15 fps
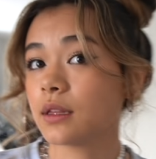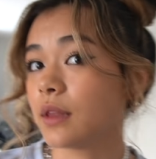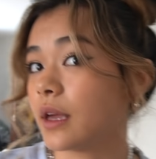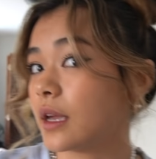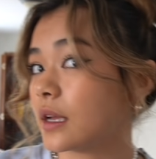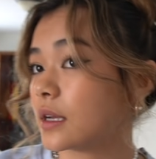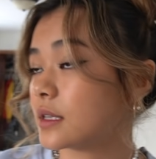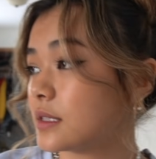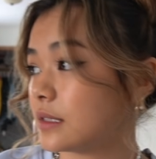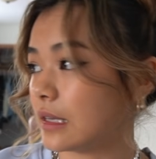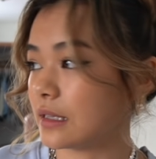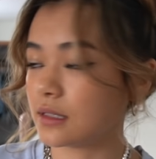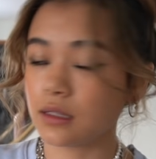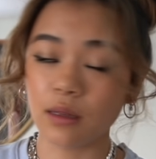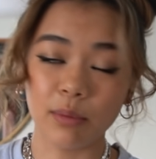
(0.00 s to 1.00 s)
it like
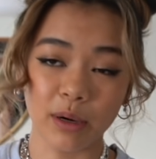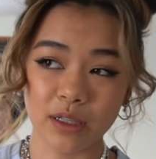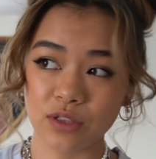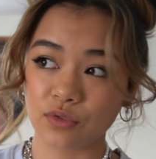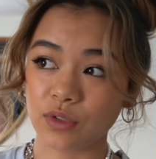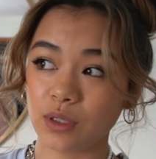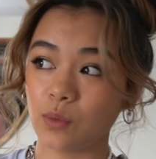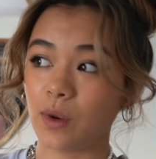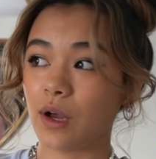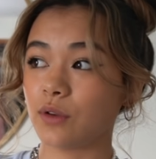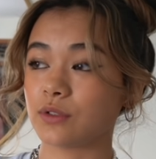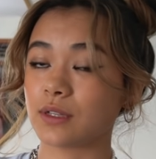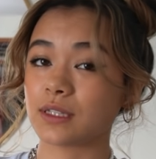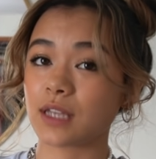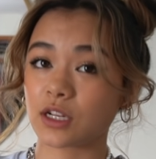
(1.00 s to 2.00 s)
stays in the buns really well,
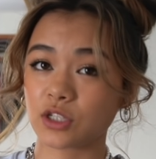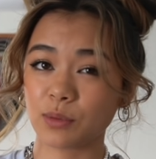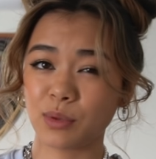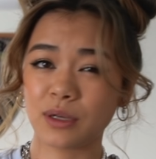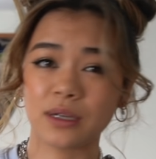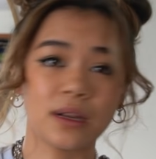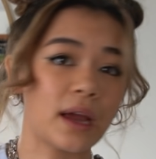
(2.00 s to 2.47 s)
so that's actually pretty